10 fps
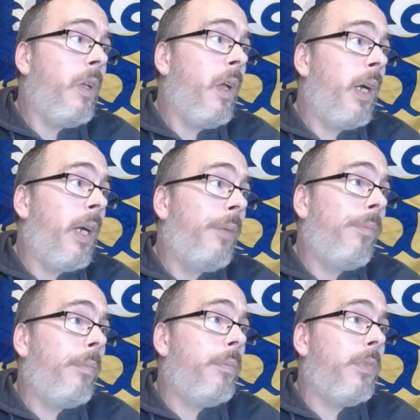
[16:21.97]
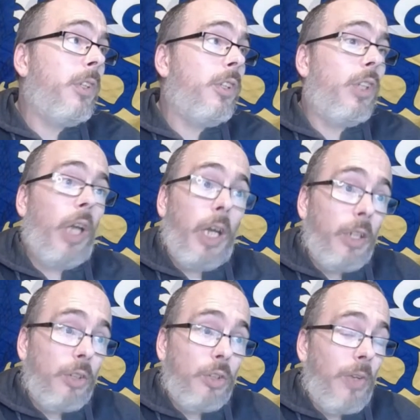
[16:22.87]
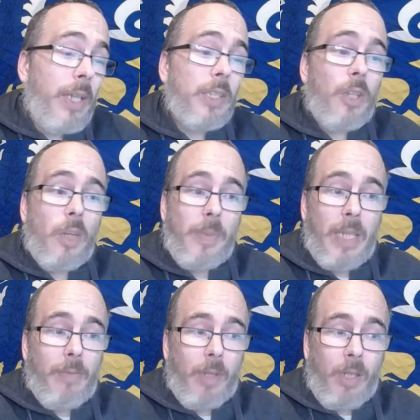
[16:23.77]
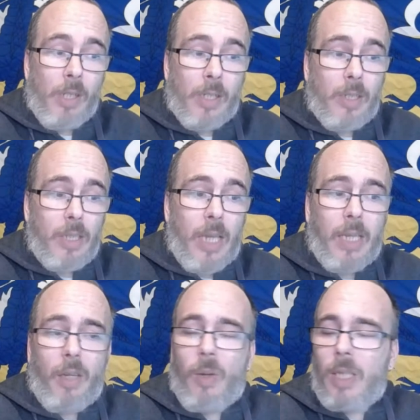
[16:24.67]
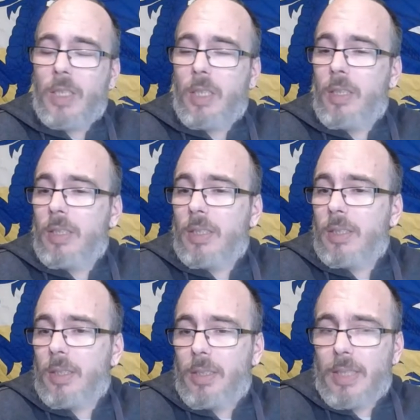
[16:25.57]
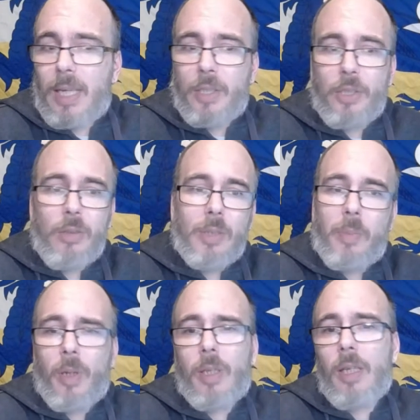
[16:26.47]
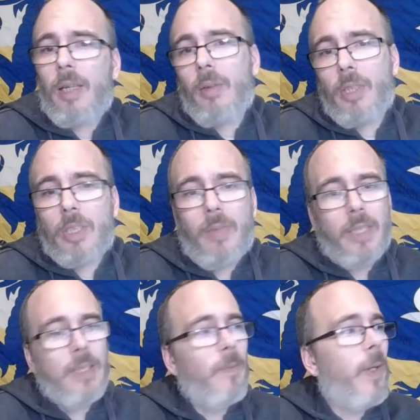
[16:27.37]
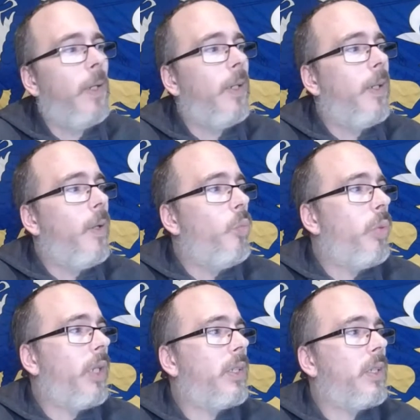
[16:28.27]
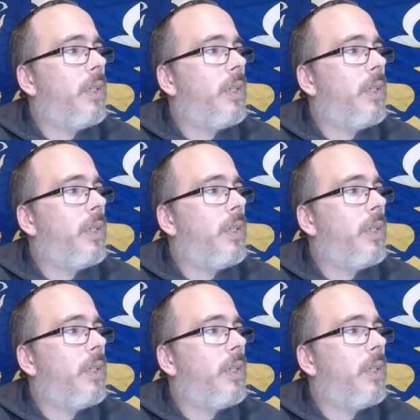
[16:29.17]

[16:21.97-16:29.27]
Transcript: And credit's got to be given. Look, I can question his attitude, his body language, the rest of it, but